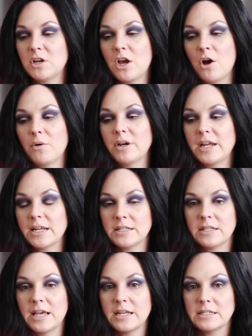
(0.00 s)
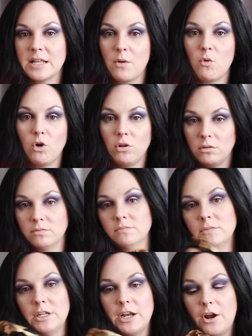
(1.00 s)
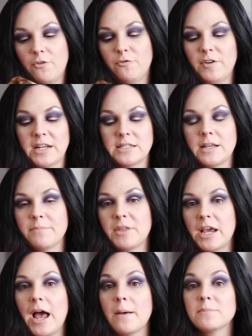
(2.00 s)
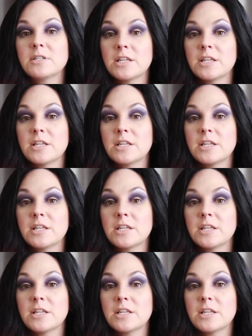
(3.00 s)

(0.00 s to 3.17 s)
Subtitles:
go and get things that will, you know, fix something up.